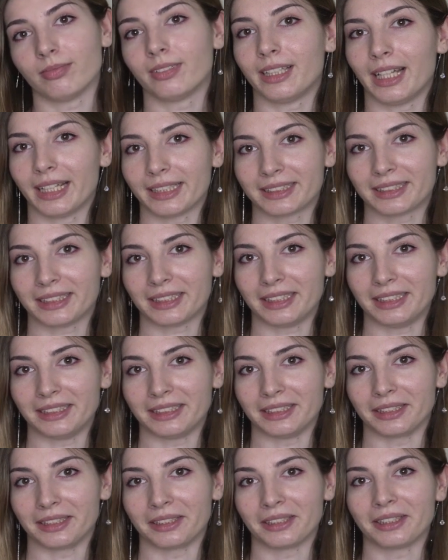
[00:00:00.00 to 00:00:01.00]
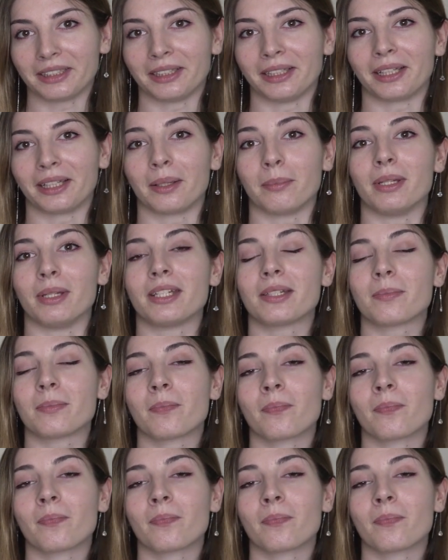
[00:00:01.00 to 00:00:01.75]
That's easier a little bit.